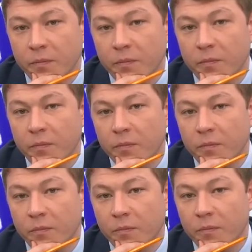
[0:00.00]

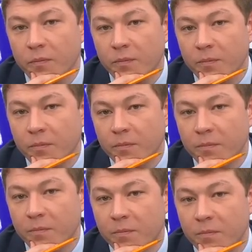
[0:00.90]

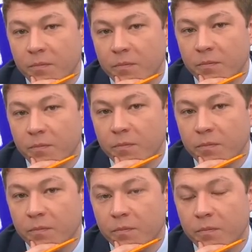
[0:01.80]

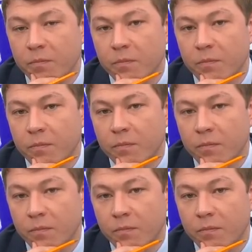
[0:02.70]

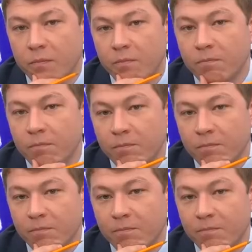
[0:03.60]

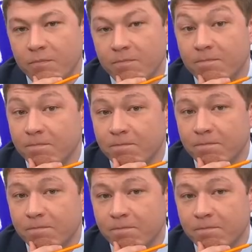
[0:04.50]

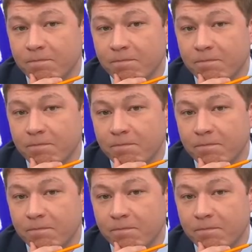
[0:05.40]
(silent)